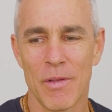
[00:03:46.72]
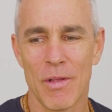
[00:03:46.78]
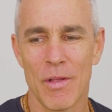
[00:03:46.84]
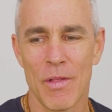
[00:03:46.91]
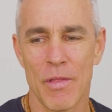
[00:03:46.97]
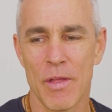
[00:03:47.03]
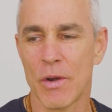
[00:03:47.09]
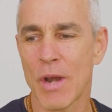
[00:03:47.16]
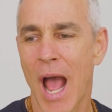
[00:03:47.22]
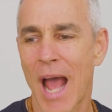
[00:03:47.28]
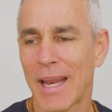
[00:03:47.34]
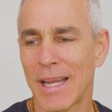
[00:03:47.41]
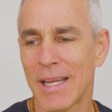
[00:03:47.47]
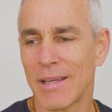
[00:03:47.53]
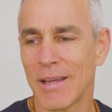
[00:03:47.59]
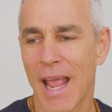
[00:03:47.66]
They're not
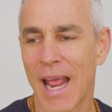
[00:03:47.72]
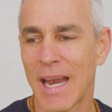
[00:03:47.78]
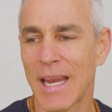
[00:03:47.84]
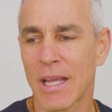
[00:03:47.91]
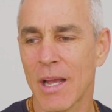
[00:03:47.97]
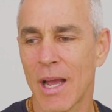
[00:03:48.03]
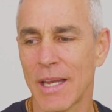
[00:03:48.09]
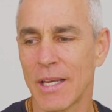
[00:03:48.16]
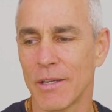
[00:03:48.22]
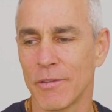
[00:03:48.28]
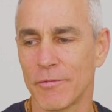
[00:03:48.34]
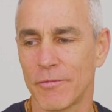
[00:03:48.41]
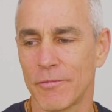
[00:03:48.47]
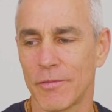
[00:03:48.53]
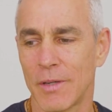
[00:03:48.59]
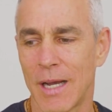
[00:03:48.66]
in any kind
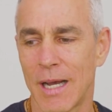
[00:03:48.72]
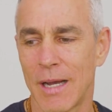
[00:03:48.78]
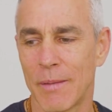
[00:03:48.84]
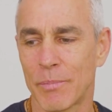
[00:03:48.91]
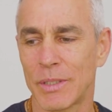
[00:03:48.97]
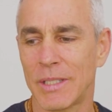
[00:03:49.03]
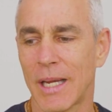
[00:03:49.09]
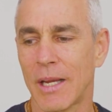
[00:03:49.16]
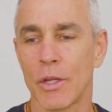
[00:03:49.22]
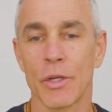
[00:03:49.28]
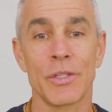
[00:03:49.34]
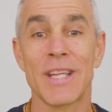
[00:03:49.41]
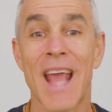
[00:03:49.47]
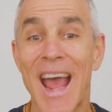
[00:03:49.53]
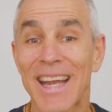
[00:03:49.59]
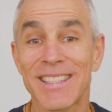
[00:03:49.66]
of particular
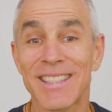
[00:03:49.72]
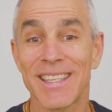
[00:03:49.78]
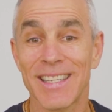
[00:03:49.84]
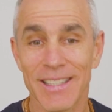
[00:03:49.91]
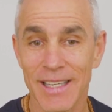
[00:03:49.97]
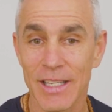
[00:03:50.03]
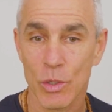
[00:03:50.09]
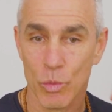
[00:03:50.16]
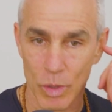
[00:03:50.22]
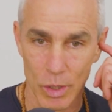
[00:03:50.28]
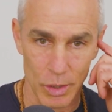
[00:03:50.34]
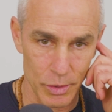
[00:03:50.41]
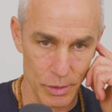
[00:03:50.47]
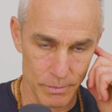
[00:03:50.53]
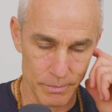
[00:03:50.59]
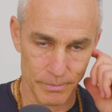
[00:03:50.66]
debt in the
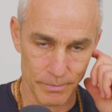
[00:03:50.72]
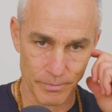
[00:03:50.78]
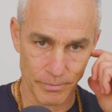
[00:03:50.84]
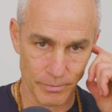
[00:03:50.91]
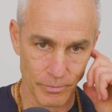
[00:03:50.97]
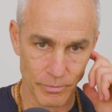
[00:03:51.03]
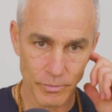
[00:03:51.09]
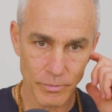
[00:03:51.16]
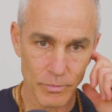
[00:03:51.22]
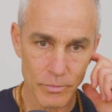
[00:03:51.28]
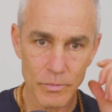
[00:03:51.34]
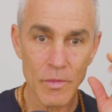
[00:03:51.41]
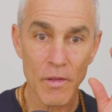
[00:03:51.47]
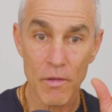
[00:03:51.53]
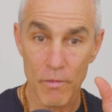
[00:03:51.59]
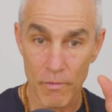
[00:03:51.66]
world,
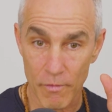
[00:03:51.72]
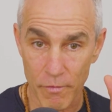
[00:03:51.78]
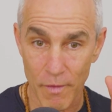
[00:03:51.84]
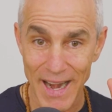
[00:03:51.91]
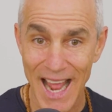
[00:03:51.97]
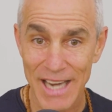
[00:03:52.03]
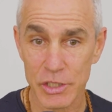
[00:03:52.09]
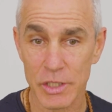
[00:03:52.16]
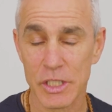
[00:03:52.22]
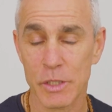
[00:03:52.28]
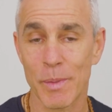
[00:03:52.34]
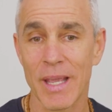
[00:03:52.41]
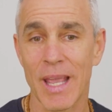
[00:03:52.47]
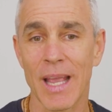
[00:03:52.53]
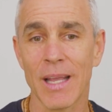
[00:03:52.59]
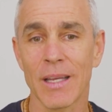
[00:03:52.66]
financially
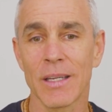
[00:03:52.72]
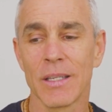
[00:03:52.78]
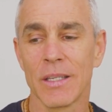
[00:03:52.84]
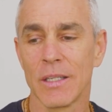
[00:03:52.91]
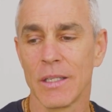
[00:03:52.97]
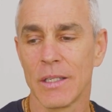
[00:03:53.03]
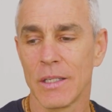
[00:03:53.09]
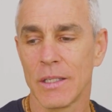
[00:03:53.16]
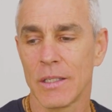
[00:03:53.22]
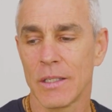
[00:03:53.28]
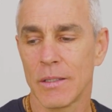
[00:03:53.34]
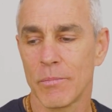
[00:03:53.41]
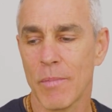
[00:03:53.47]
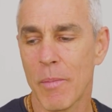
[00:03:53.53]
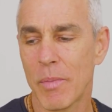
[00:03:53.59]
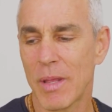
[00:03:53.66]
speaking.
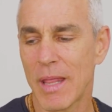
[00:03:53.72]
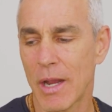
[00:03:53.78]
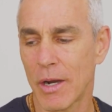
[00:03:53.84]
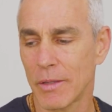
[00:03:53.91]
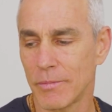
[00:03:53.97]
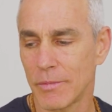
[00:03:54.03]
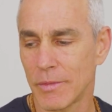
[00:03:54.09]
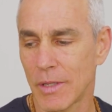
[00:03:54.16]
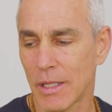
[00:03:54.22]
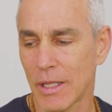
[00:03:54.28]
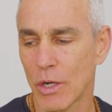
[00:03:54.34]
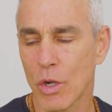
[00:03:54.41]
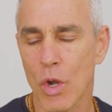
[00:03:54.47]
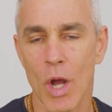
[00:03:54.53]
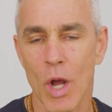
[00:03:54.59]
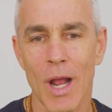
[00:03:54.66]
Maybe they're a
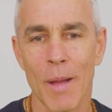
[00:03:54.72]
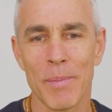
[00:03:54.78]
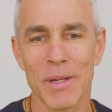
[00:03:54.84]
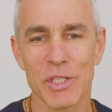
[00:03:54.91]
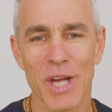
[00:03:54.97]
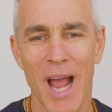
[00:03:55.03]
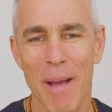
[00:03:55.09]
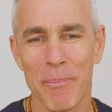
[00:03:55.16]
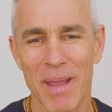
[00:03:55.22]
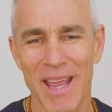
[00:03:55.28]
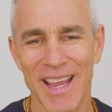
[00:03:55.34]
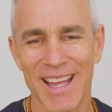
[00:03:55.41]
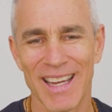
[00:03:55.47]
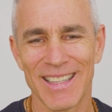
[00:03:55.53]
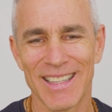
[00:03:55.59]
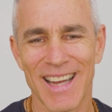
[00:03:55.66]
little caught up in
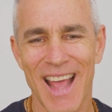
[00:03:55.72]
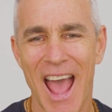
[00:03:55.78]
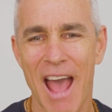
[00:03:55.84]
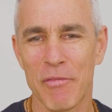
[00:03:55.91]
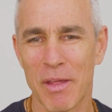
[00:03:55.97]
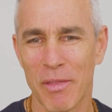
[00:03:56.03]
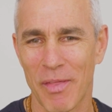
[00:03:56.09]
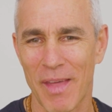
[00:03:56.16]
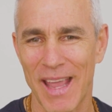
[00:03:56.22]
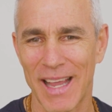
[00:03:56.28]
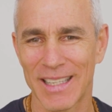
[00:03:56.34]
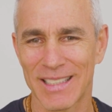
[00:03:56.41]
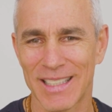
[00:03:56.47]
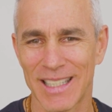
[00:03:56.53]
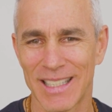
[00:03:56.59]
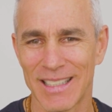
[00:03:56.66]
shopping and having
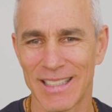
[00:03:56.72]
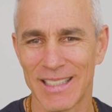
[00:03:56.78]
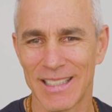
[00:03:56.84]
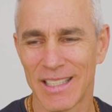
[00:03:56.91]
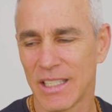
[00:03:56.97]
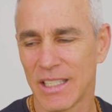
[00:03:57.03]
things, and